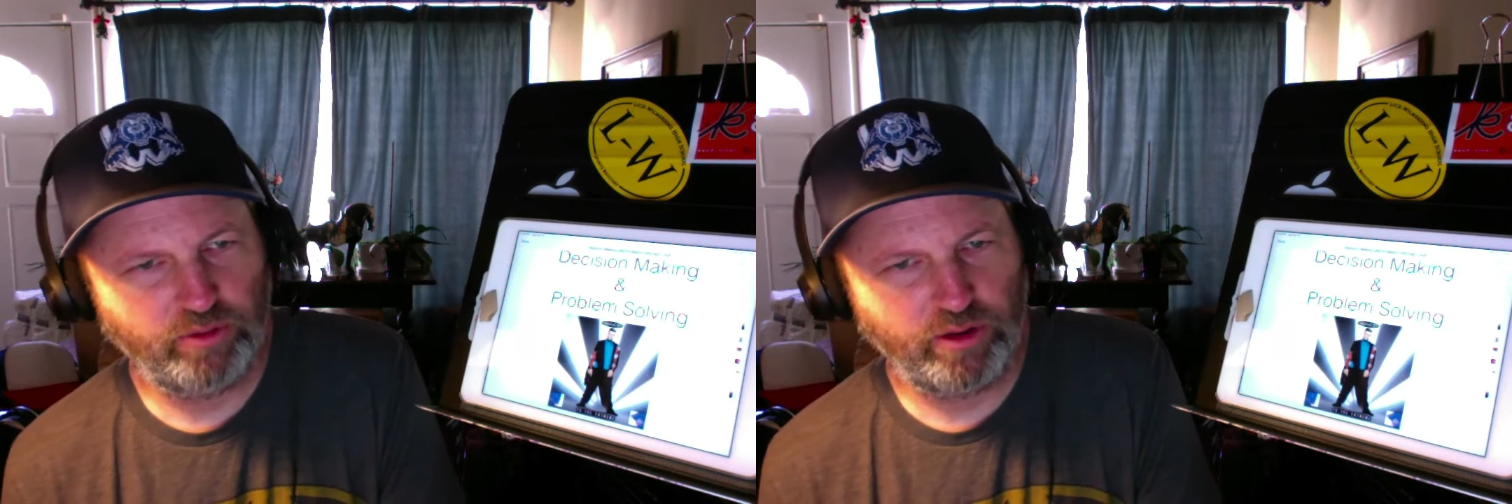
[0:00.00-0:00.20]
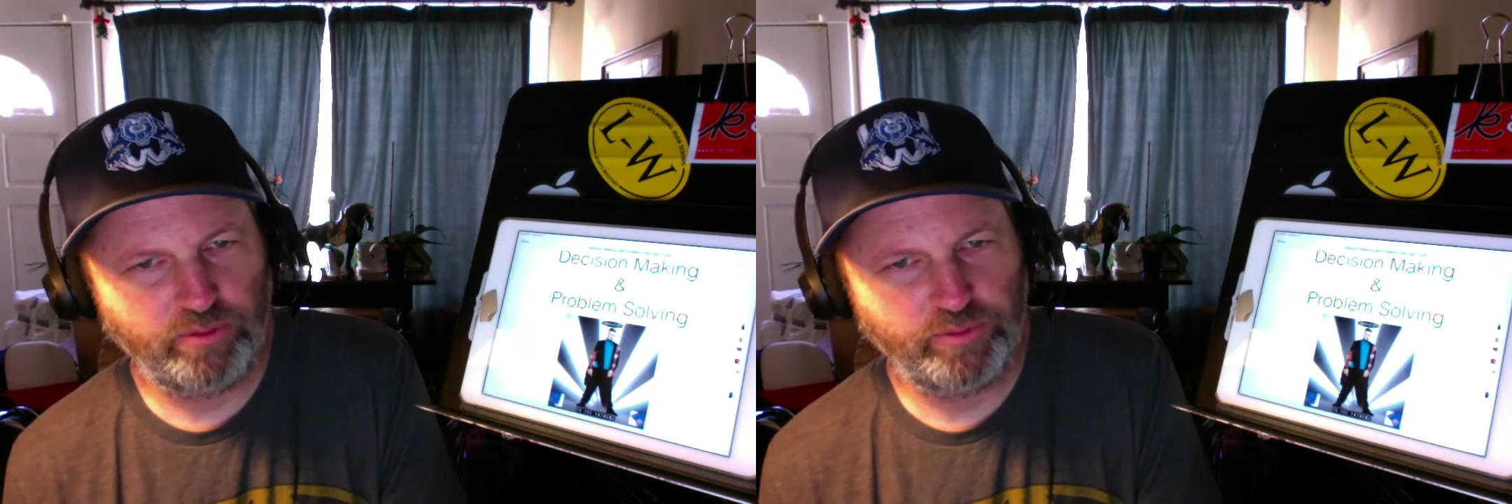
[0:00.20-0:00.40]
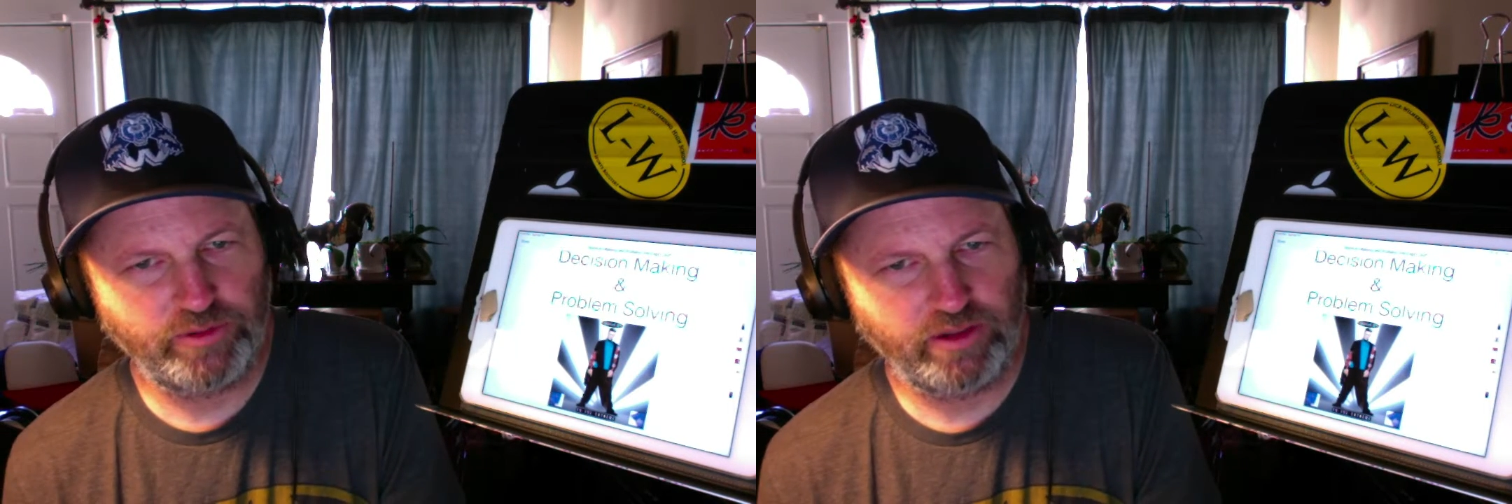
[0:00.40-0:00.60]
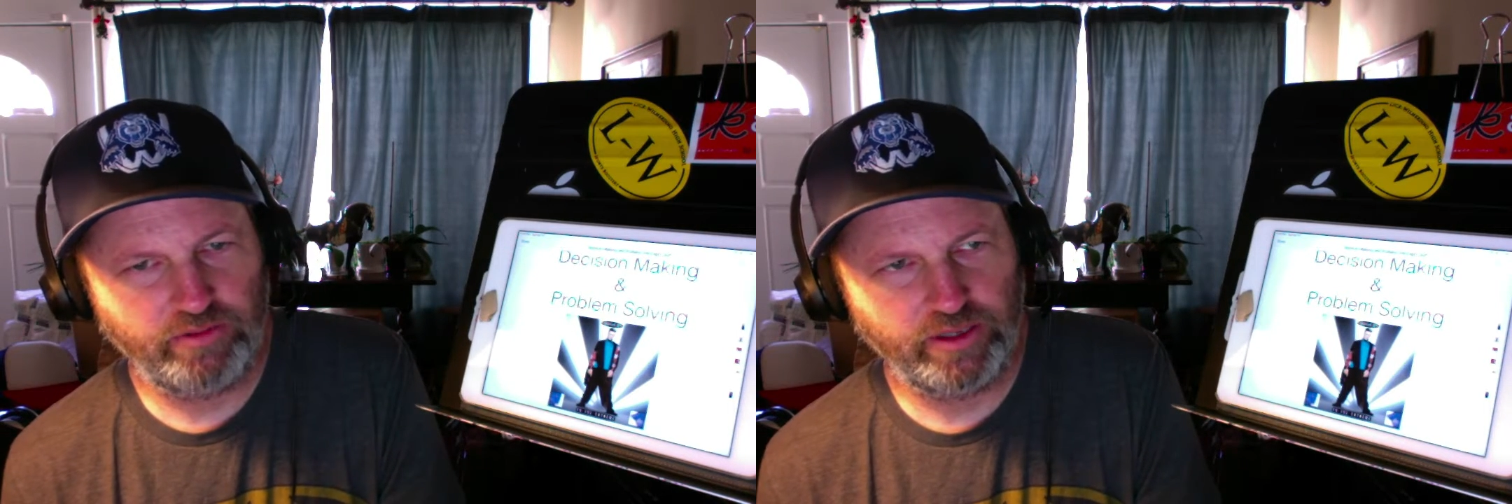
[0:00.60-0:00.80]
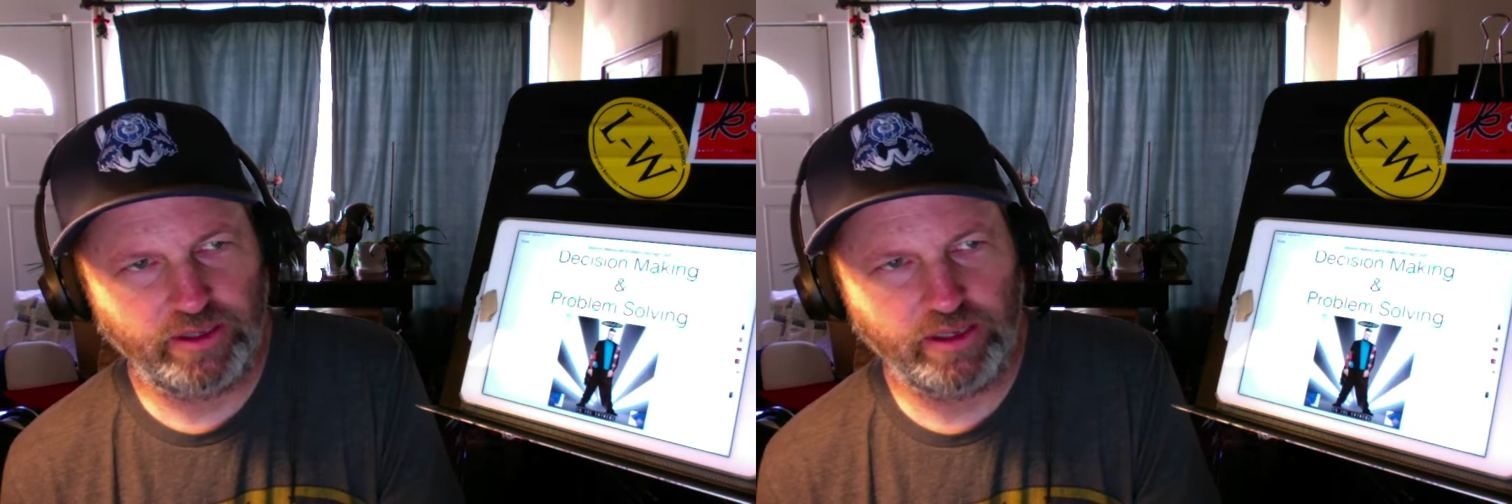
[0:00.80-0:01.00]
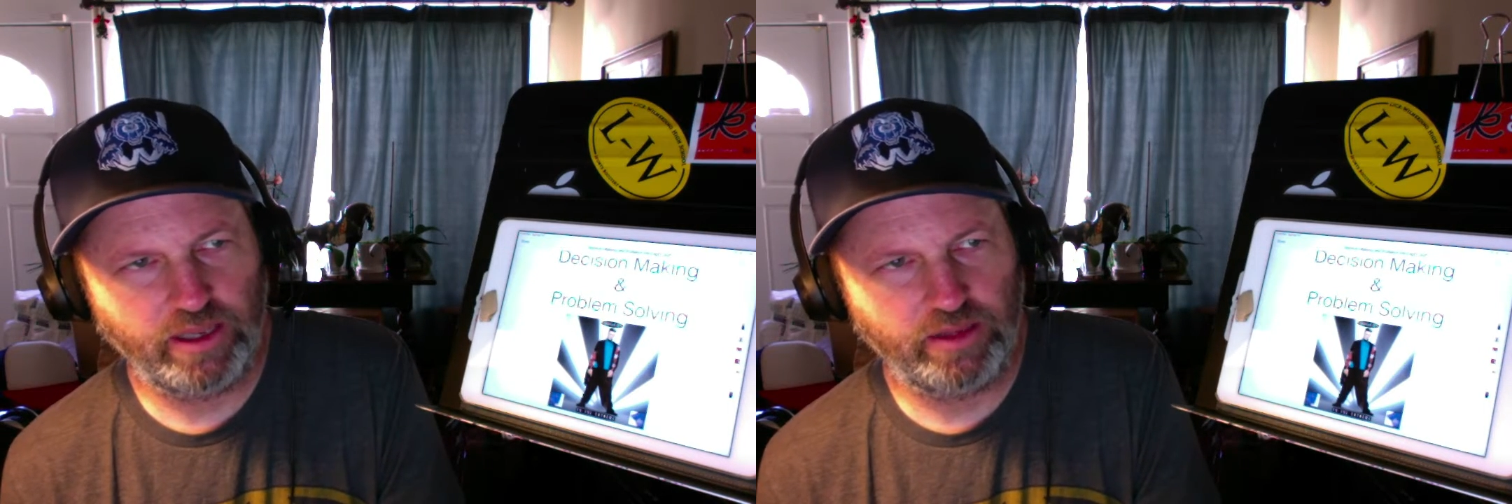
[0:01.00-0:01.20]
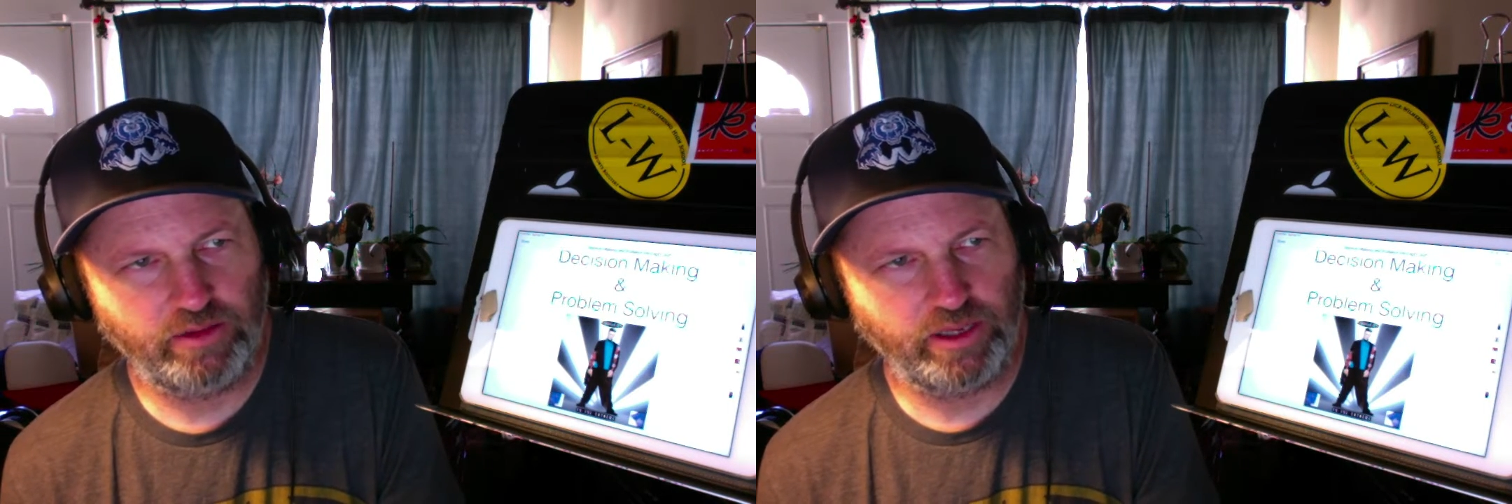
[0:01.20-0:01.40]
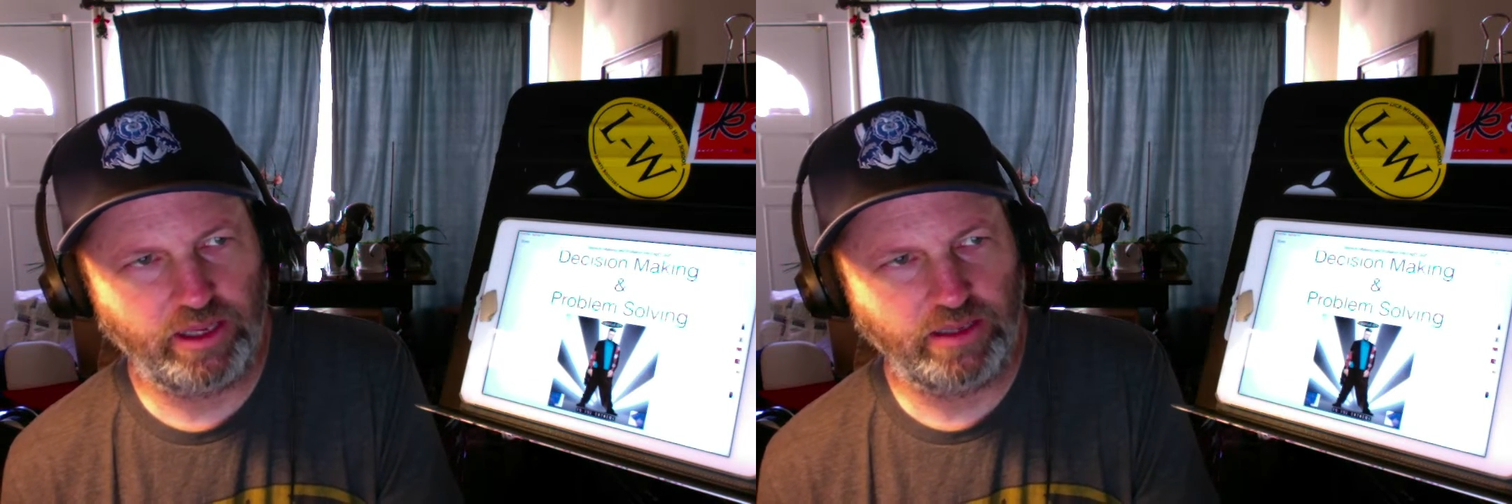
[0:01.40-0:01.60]
problem solving, and
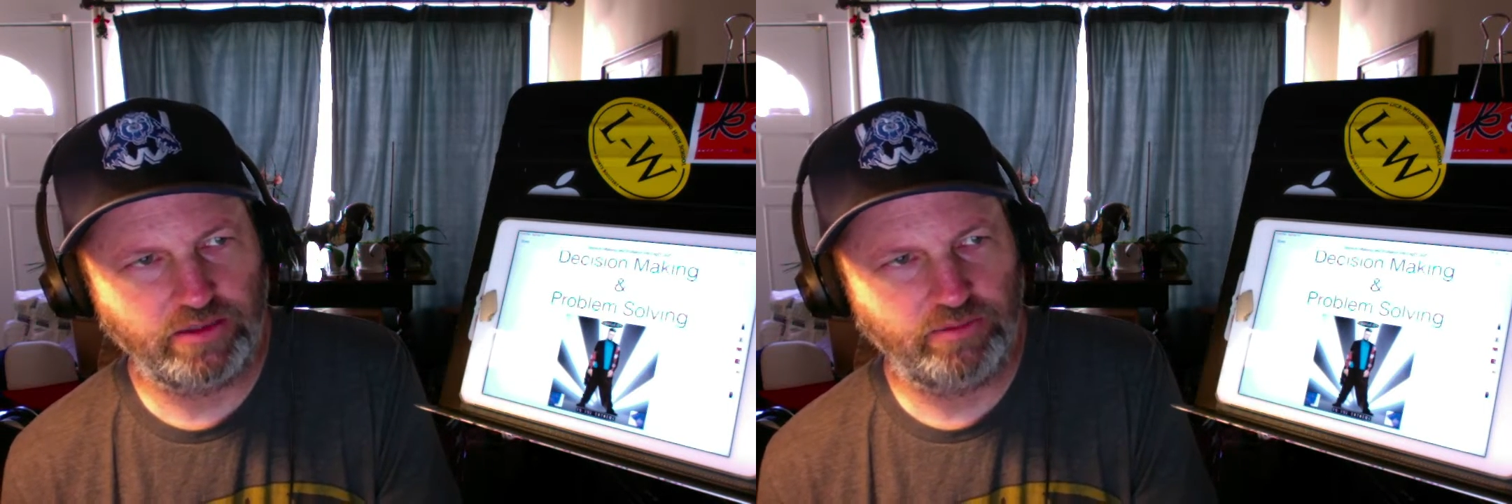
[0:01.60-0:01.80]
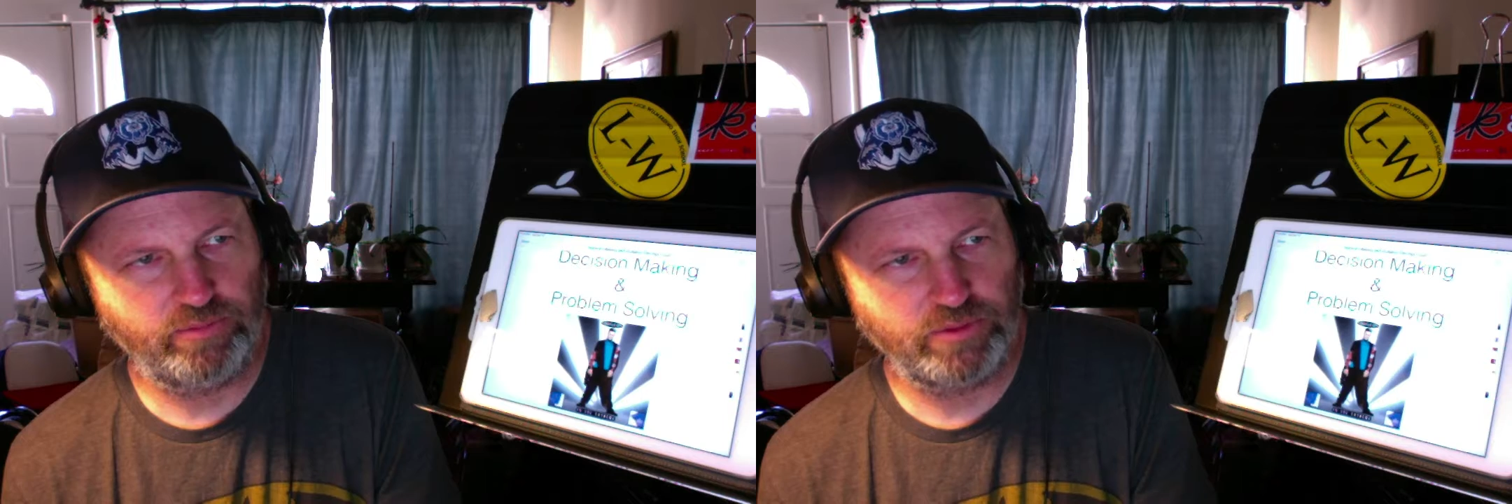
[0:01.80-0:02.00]
looking at some